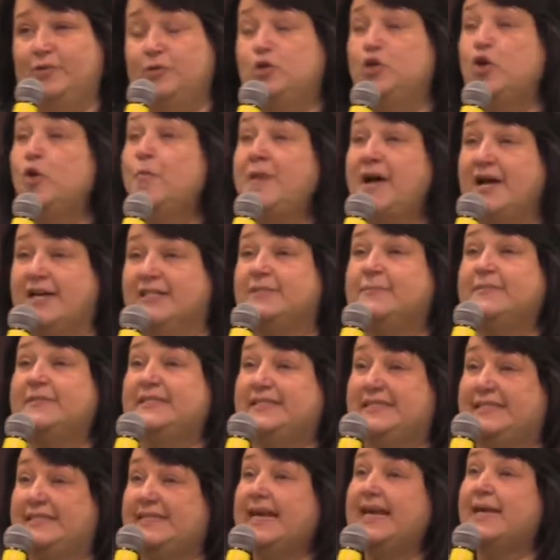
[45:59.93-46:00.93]
You know my
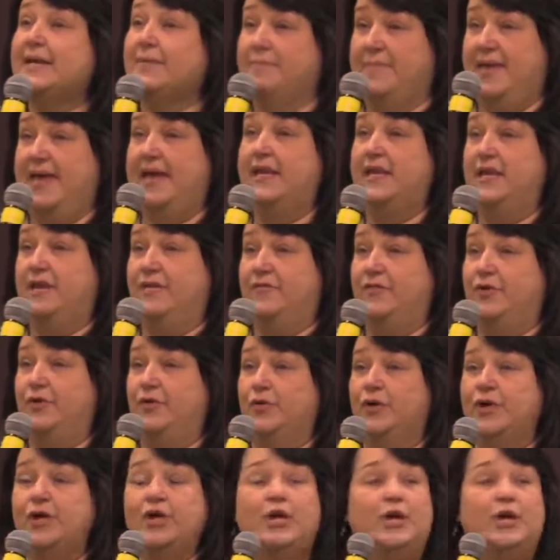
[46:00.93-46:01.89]
husband's sick, many of you,